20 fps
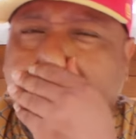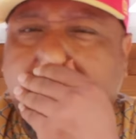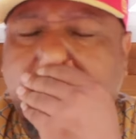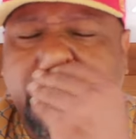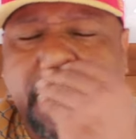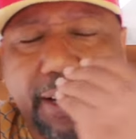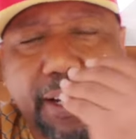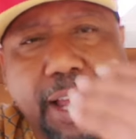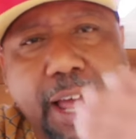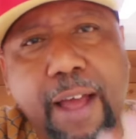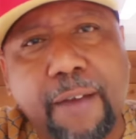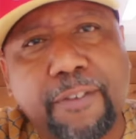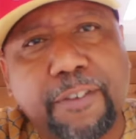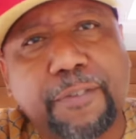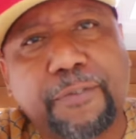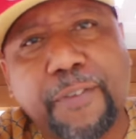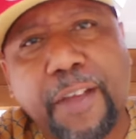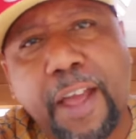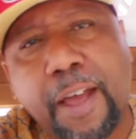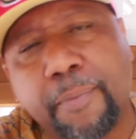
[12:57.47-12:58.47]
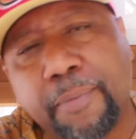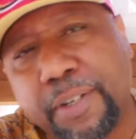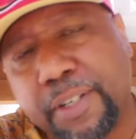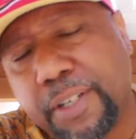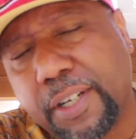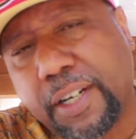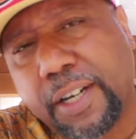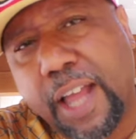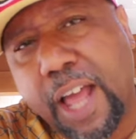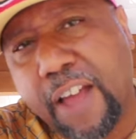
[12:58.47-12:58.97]
got the livest family
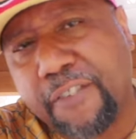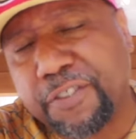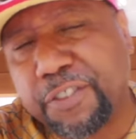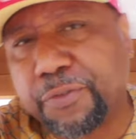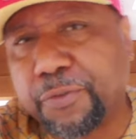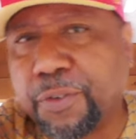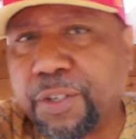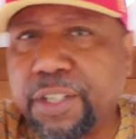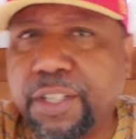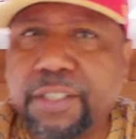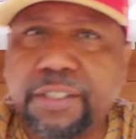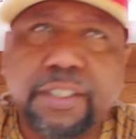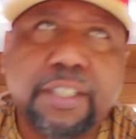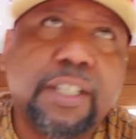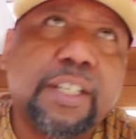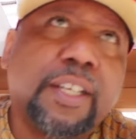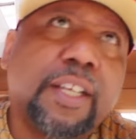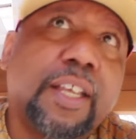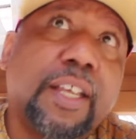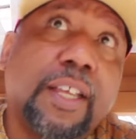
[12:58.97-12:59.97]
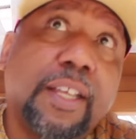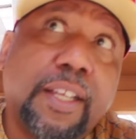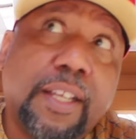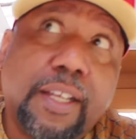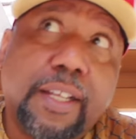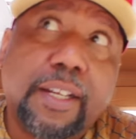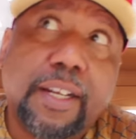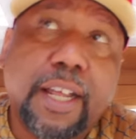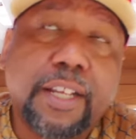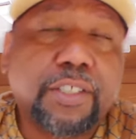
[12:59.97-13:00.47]
and the livest friend.
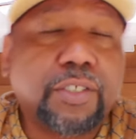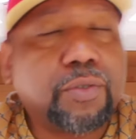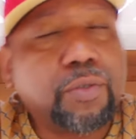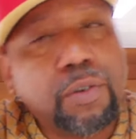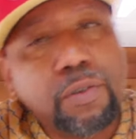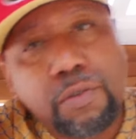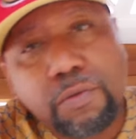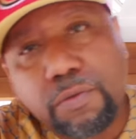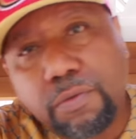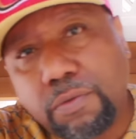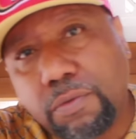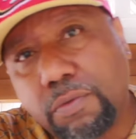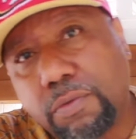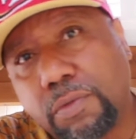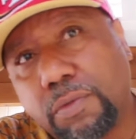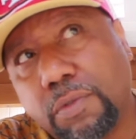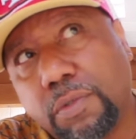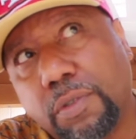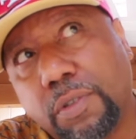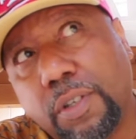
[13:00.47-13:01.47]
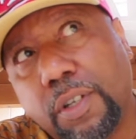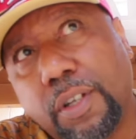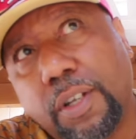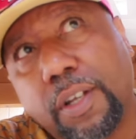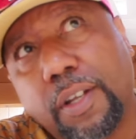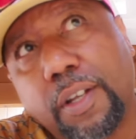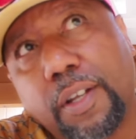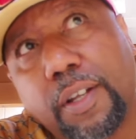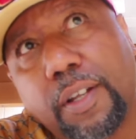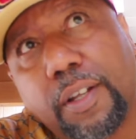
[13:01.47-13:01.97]
That's true.
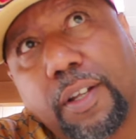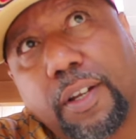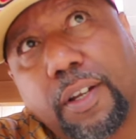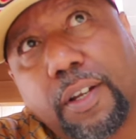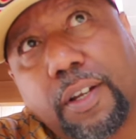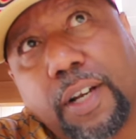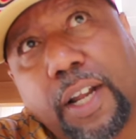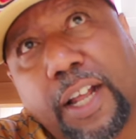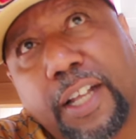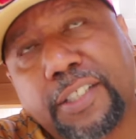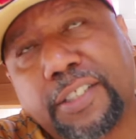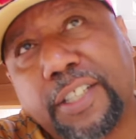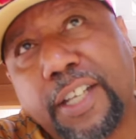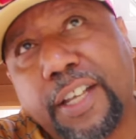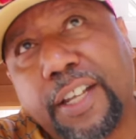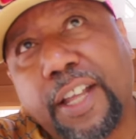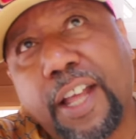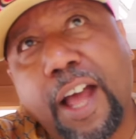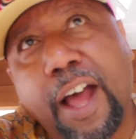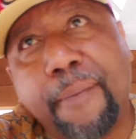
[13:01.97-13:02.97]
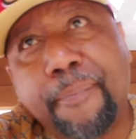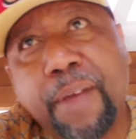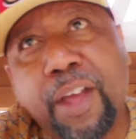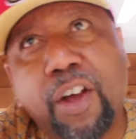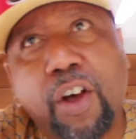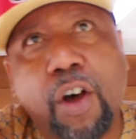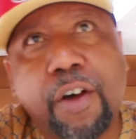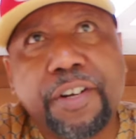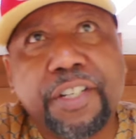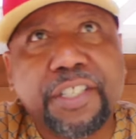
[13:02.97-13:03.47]
Like I said, I
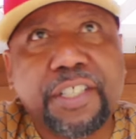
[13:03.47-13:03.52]
met all the